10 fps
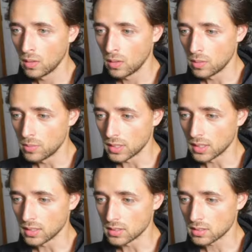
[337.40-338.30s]

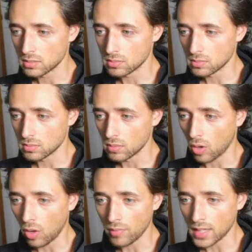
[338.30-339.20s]
because
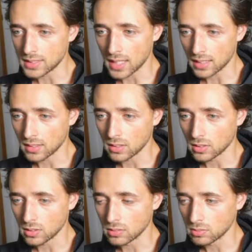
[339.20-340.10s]
all of that
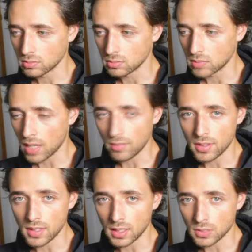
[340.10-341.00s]
technical
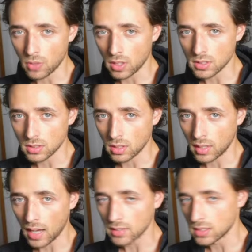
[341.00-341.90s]
everything as far as learning
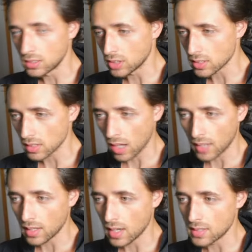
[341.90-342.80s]
how to adjust line
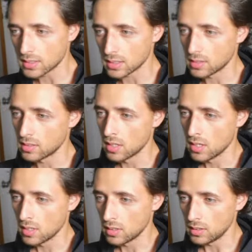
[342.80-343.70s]
heights and
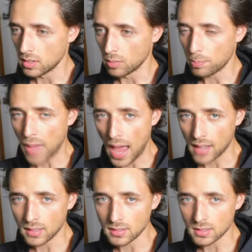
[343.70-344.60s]

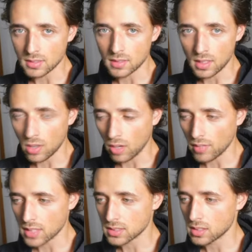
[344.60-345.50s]
paddings and all of
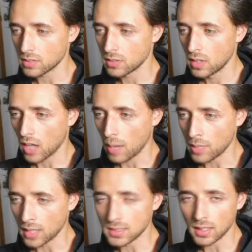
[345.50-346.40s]
that stuff. I mean,
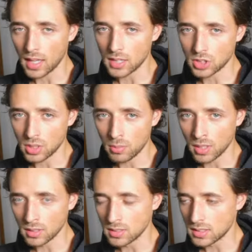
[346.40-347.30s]
I took
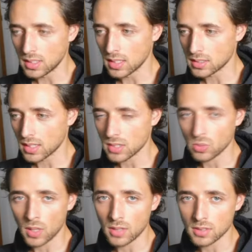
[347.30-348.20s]
HTML and CSS when
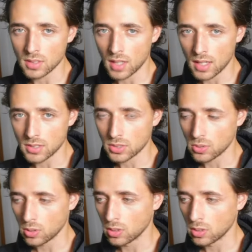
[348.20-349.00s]
I was in high school,